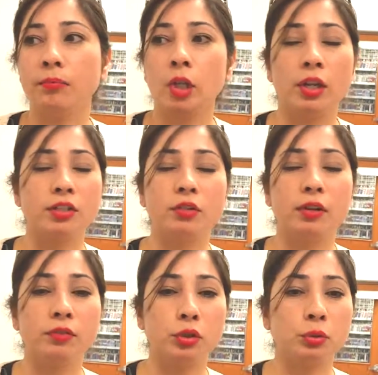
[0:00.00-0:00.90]
lots of
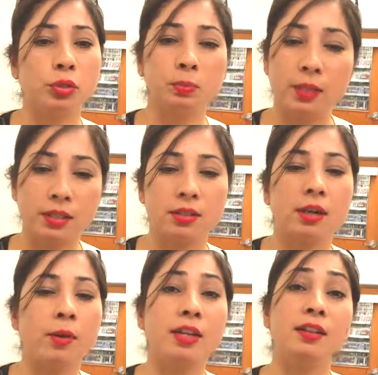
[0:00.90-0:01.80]
great visuals, plus
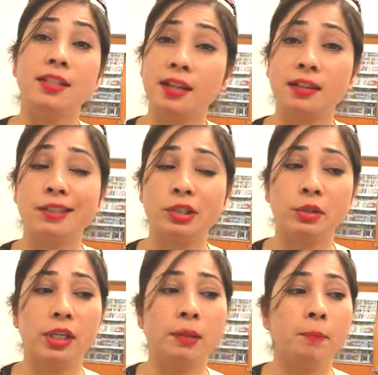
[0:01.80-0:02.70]
I write in the tech
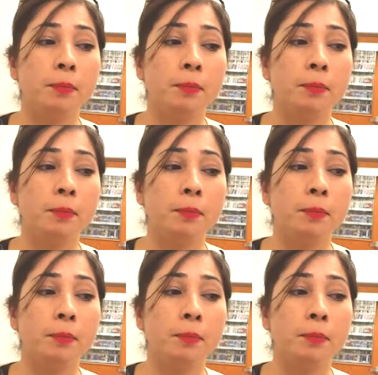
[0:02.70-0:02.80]
industry.